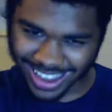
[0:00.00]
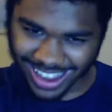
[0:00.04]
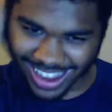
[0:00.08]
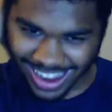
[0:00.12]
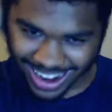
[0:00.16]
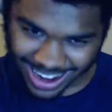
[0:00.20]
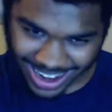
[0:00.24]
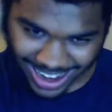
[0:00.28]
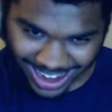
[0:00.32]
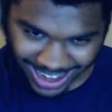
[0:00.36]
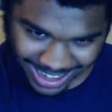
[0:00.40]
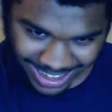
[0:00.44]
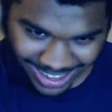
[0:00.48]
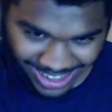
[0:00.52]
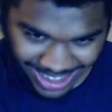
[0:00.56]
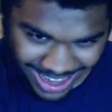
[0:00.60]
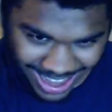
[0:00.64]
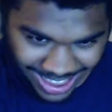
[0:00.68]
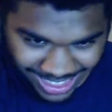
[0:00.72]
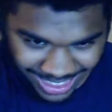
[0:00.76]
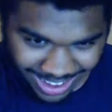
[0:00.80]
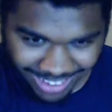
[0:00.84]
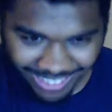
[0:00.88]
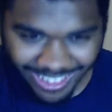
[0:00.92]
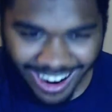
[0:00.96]
Alright.
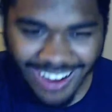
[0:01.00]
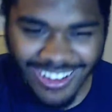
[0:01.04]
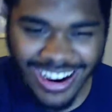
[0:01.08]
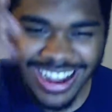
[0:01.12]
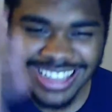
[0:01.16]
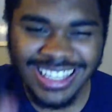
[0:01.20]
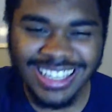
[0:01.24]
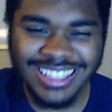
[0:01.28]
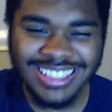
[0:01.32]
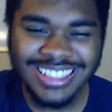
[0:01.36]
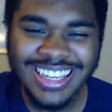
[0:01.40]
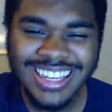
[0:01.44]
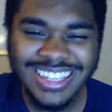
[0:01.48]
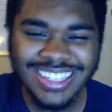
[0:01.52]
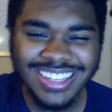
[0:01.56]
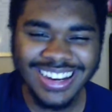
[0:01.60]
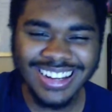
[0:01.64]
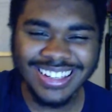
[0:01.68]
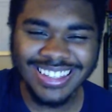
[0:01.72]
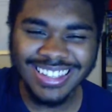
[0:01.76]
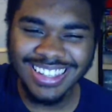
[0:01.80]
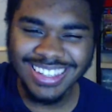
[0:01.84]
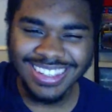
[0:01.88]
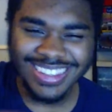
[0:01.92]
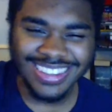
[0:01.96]
Why is the teacher
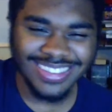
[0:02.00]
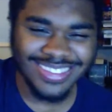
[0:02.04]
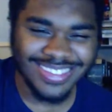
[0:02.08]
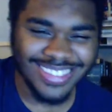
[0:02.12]
just...